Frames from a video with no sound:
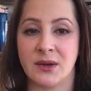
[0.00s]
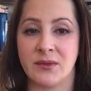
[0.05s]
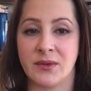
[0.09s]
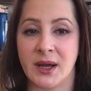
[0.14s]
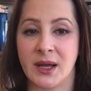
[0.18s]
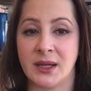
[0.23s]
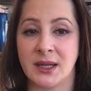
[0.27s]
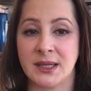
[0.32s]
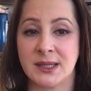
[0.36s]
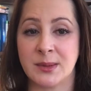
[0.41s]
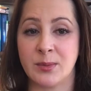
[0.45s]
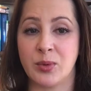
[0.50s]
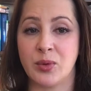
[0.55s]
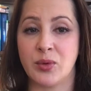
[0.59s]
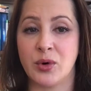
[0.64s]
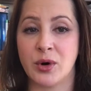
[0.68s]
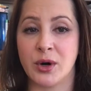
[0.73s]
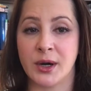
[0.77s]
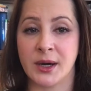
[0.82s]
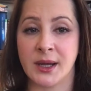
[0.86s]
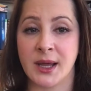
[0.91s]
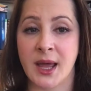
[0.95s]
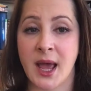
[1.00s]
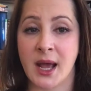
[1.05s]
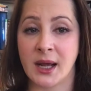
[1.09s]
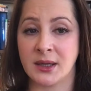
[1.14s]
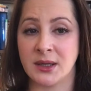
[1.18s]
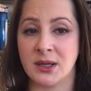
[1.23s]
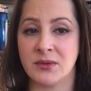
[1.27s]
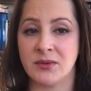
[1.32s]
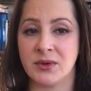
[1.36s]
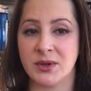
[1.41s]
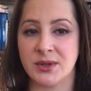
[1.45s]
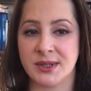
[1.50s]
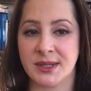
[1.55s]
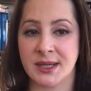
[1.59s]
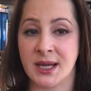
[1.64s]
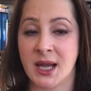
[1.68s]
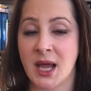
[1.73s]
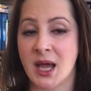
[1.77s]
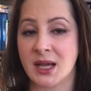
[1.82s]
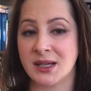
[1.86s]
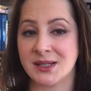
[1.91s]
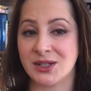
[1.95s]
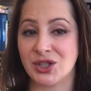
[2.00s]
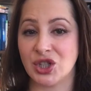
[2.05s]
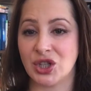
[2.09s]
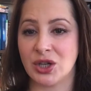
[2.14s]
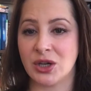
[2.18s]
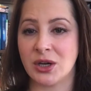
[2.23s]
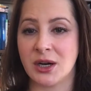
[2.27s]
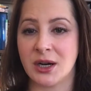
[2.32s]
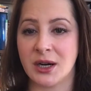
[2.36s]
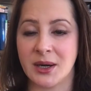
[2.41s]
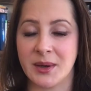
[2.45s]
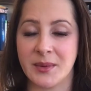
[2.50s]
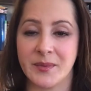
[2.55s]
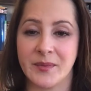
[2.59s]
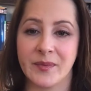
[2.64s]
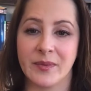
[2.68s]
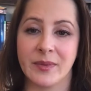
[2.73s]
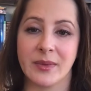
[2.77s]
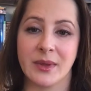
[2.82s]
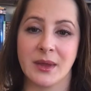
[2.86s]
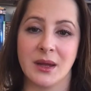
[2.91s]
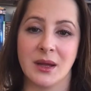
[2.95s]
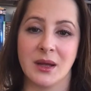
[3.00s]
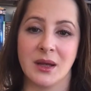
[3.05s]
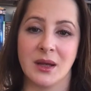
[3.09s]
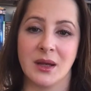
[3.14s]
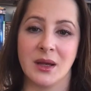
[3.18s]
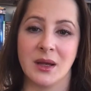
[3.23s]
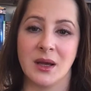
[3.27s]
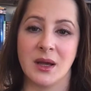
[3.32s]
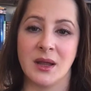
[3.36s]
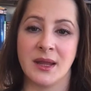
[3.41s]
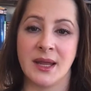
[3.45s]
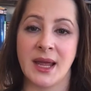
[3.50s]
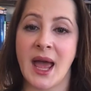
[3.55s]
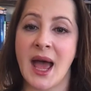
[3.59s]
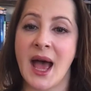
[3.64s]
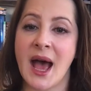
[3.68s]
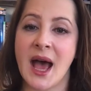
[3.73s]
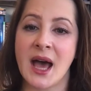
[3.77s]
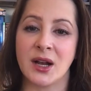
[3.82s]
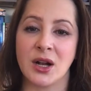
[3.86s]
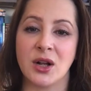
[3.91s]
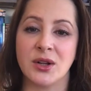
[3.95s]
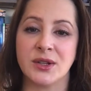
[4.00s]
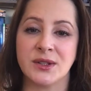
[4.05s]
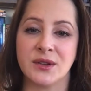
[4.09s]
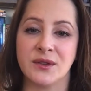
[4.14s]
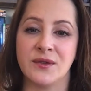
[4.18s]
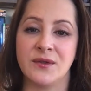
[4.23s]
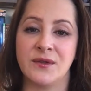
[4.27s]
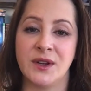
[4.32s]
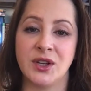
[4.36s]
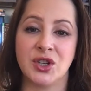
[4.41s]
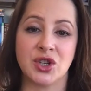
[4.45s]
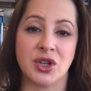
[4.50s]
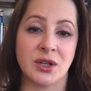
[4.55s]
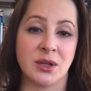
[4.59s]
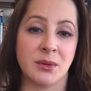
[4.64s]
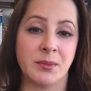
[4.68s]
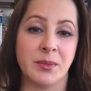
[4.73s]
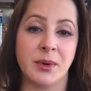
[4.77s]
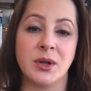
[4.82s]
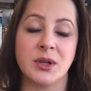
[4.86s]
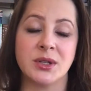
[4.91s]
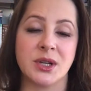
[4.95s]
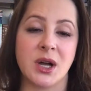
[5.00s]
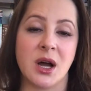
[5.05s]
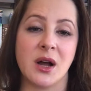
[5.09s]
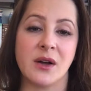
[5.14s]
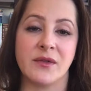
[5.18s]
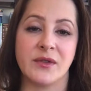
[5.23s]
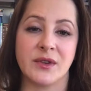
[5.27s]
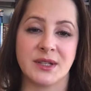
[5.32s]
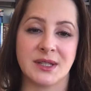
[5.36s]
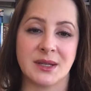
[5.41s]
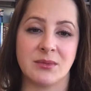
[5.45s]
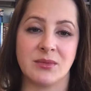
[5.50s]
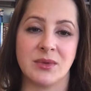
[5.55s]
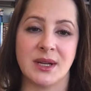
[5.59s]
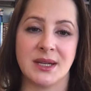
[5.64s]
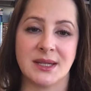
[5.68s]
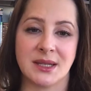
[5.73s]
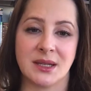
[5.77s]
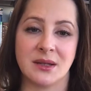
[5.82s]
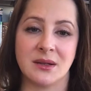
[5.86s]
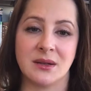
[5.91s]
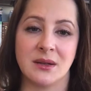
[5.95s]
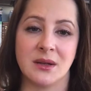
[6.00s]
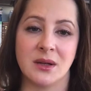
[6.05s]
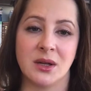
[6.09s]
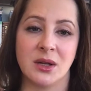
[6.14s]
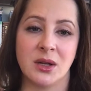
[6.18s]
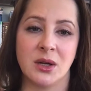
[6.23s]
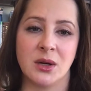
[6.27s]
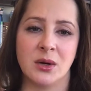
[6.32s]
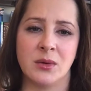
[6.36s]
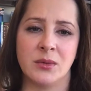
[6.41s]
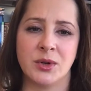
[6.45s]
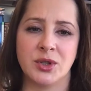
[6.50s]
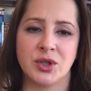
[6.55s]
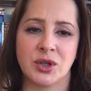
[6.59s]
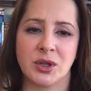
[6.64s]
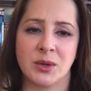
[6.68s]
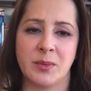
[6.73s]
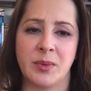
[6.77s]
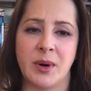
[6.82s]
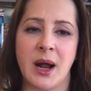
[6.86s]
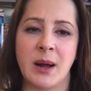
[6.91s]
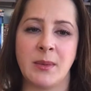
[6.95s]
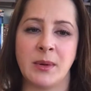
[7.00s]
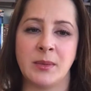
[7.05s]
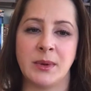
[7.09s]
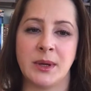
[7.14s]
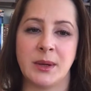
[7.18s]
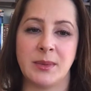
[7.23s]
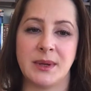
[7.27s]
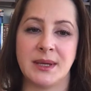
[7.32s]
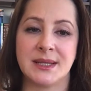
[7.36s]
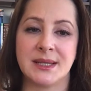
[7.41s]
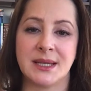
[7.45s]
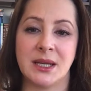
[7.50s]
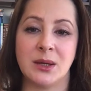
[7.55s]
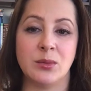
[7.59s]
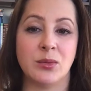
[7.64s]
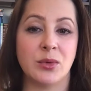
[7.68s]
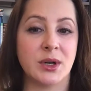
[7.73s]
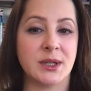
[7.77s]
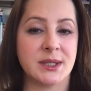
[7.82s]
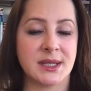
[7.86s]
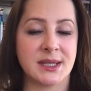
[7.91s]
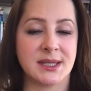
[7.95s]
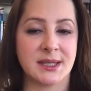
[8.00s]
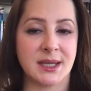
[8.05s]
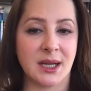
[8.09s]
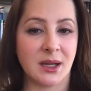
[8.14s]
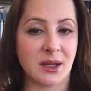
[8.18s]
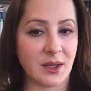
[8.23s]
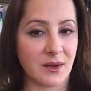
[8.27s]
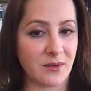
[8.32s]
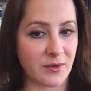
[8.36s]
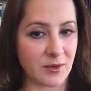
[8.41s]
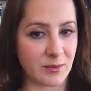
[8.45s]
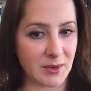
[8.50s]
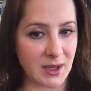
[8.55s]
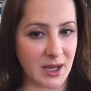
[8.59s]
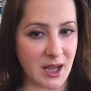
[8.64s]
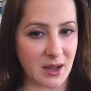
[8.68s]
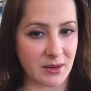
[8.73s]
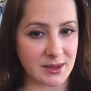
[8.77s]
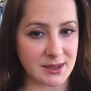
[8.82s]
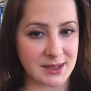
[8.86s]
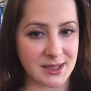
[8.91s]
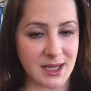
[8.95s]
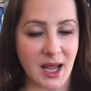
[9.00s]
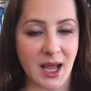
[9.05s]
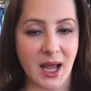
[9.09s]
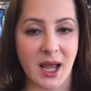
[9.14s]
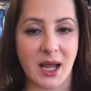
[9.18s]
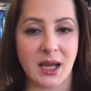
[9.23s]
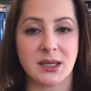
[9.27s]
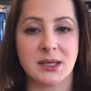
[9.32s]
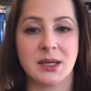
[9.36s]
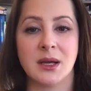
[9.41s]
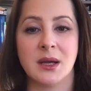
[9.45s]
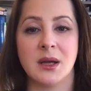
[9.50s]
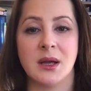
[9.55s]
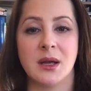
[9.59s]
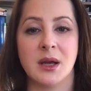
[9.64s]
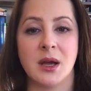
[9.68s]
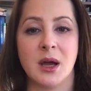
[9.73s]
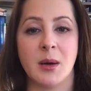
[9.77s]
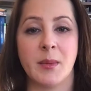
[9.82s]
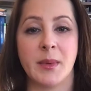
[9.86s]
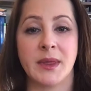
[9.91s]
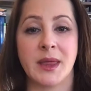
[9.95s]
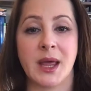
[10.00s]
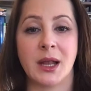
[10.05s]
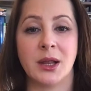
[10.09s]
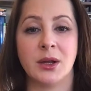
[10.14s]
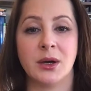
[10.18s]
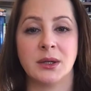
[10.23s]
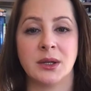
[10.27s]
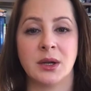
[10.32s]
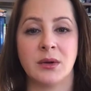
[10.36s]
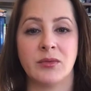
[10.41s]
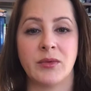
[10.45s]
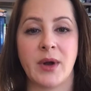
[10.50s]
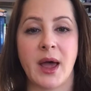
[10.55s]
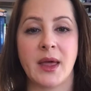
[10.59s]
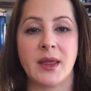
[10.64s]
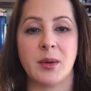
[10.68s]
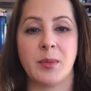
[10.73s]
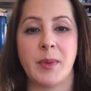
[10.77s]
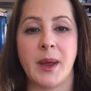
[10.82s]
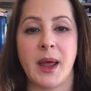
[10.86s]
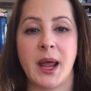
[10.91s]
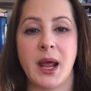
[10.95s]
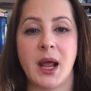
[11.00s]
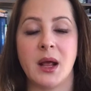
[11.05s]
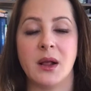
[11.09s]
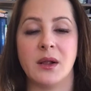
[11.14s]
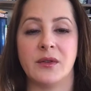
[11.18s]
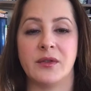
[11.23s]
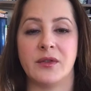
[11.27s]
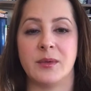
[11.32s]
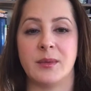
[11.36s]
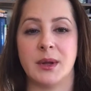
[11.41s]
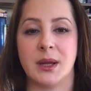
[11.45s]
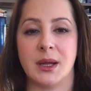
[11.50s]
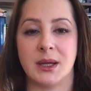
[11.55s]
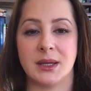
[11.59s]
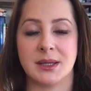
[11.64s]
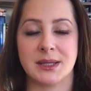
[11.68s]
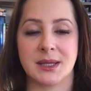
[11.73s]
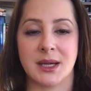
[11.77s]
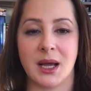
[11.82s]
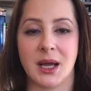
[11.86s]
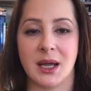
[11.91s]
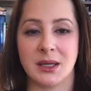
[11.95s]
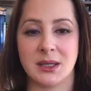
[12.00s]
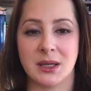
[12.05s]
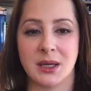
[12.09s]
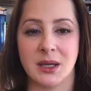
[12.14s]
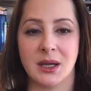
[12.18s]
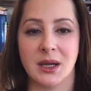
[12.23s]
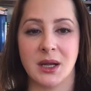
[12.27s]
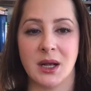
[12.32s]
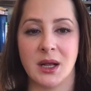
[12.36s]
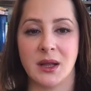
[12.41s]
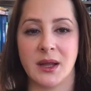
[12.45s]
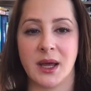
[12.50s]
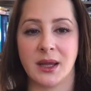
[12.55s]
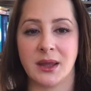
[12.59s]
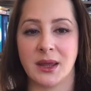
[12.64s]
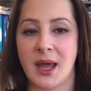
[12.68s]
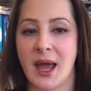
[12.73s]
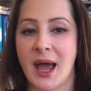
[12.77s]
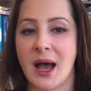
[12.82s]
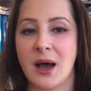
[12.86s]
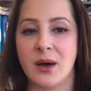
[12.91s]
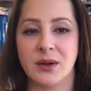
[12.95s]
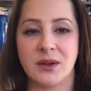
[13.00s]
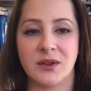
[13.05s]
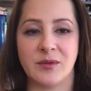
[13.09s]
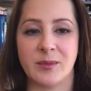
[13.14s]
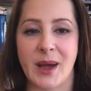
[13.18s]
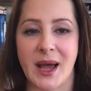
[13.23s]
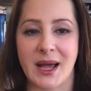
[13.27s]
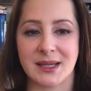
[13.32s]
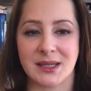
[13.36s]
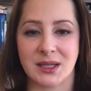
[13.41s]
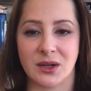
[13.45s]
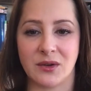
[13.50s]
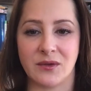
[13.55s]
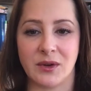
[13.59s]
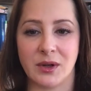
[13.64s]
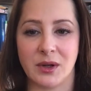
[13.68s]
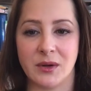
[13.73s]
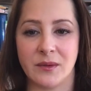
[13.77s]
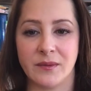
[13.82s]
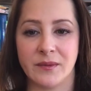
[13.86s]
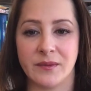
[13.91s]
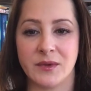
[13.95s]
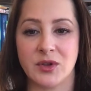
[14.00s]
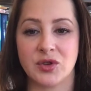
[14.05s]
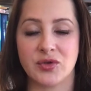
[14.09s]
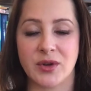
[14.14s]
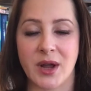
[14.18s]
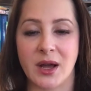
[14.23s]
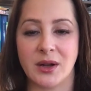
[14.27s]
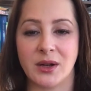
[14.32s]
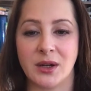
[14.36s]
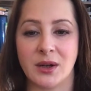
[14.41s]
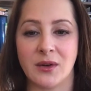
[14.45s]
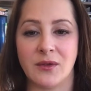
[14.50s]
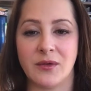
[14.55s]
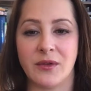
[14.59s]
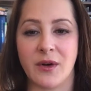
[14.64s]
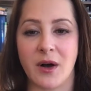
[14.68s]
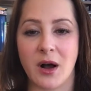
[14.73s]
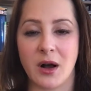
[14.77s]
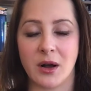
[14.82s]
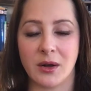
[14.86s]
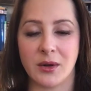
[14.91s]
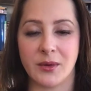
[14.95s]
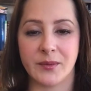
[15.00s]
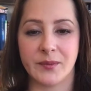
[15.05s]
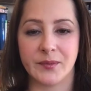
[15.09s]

read as Porg Egneruzny SGR. The ad also featured a bulldog for some reason, which could probably be seen more distinctly from the outside, but that looked rather pale from the inside, like the Hound of Baskerville, shrouded in fog.